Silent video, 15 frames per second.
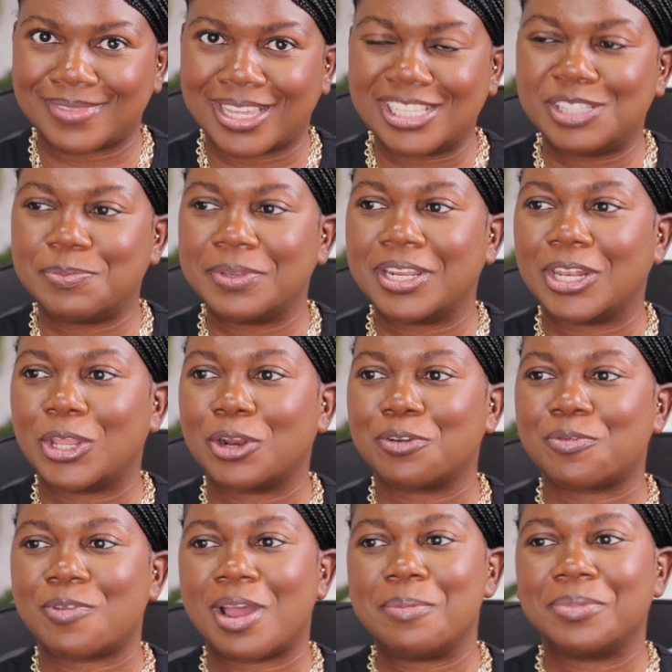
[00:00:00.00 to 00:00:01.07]
It's been a lot
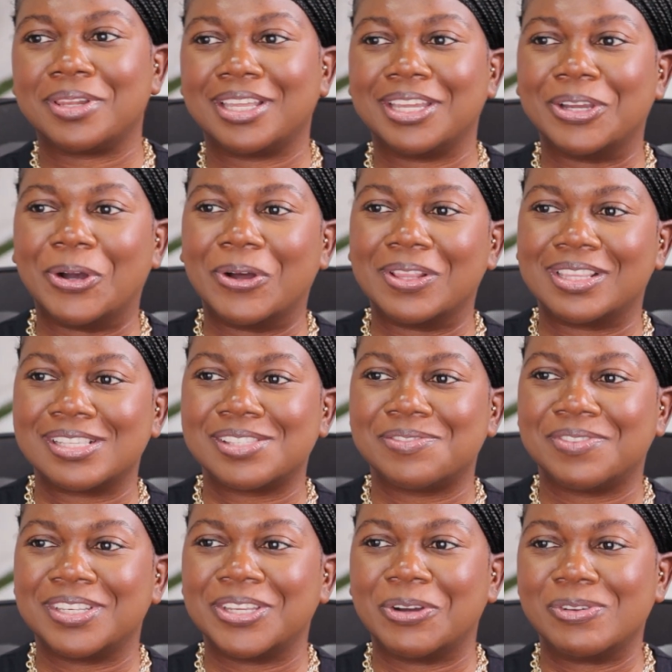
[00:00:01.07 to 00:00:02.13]
of rambling on
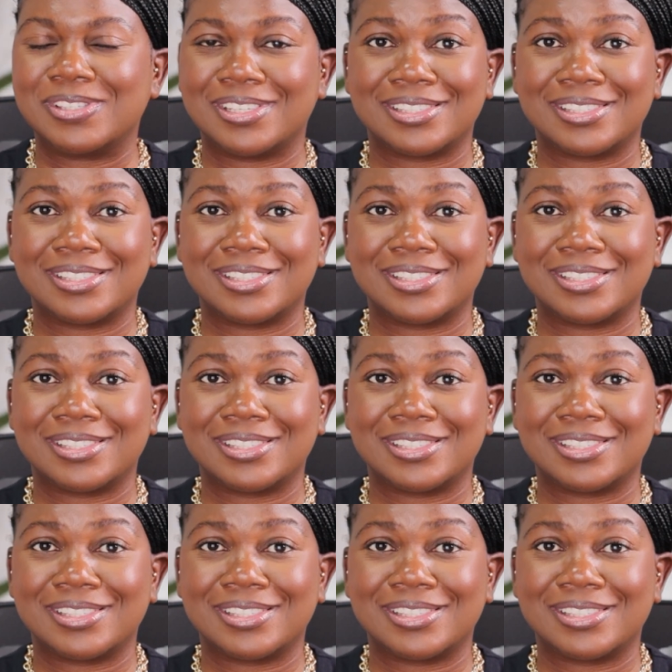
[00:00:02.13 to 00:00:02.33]
this video.